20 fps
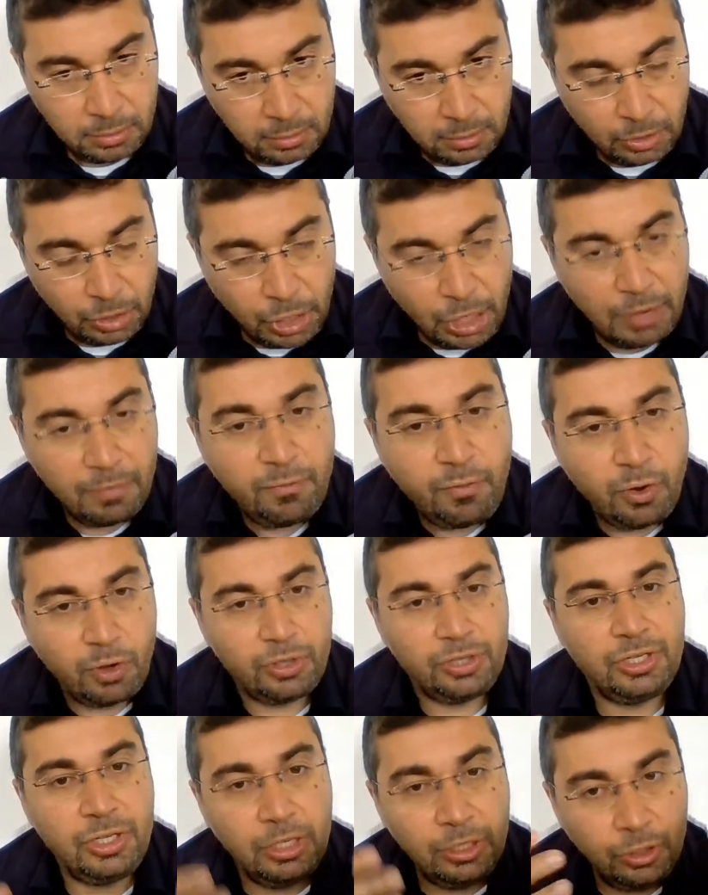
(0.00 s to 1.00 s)

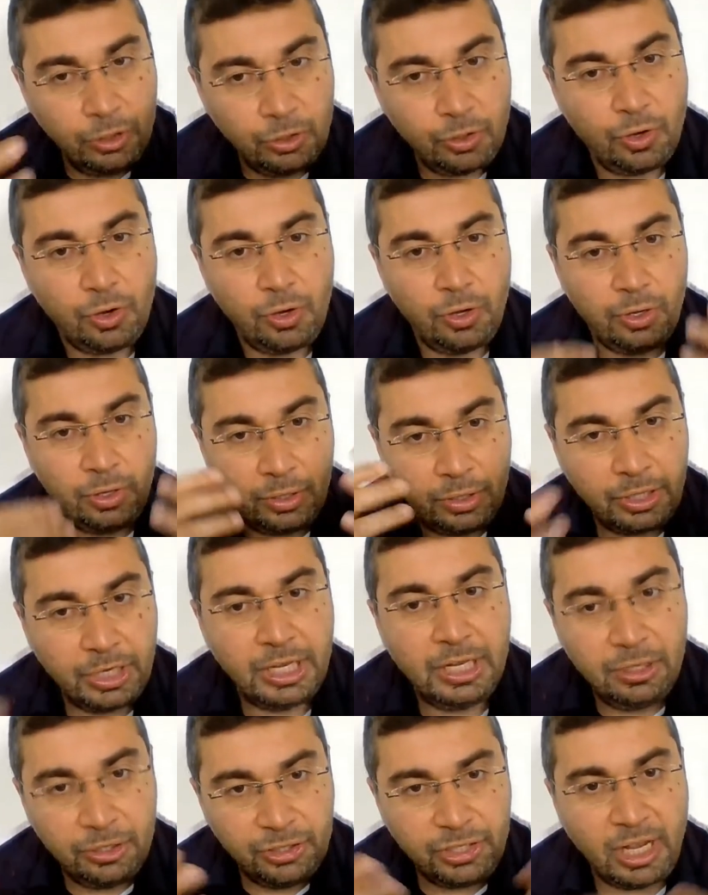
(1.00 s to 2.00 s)
reinforcing your
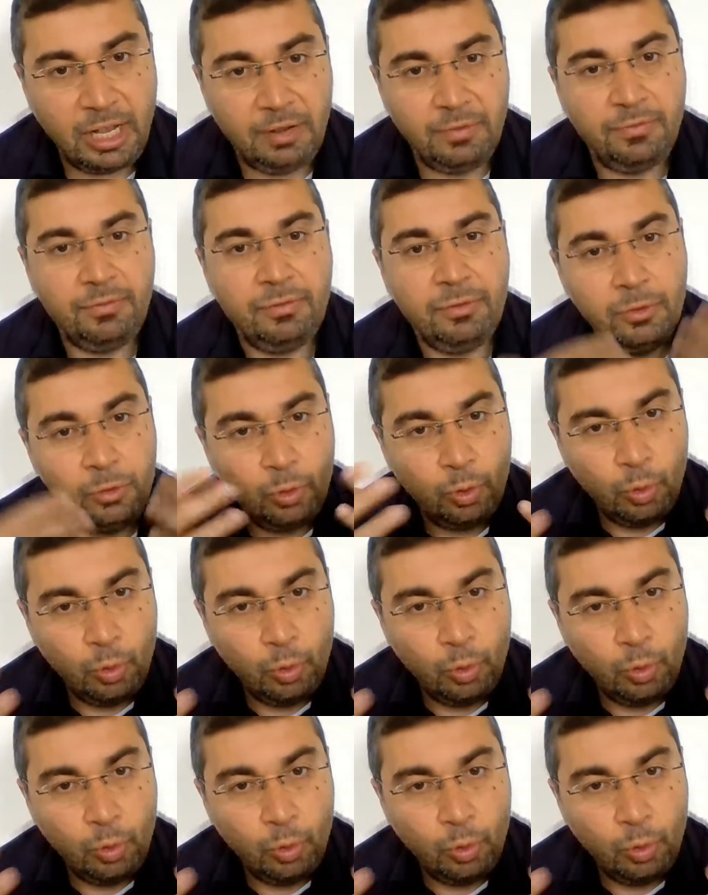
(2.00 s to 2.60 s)
real self.